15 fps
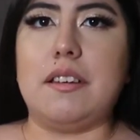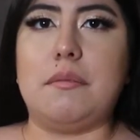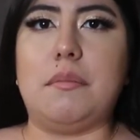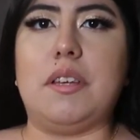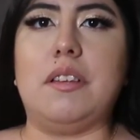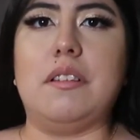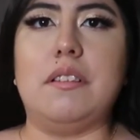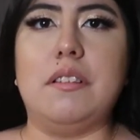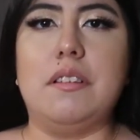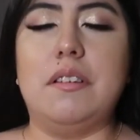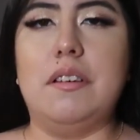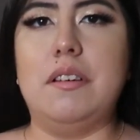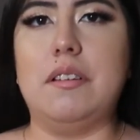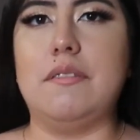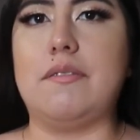I mean,
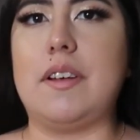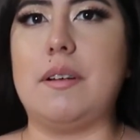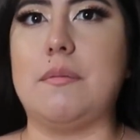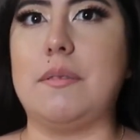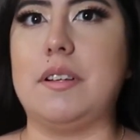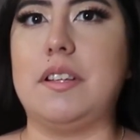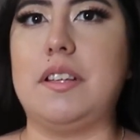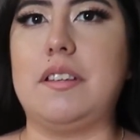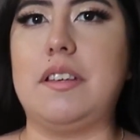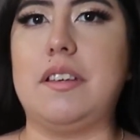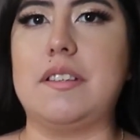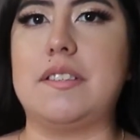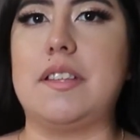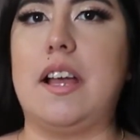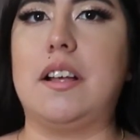if I really think
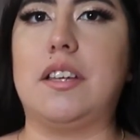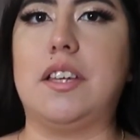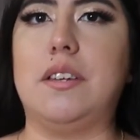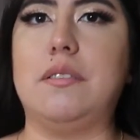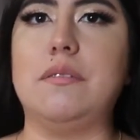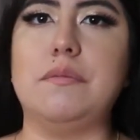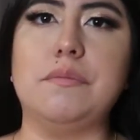it's that cute.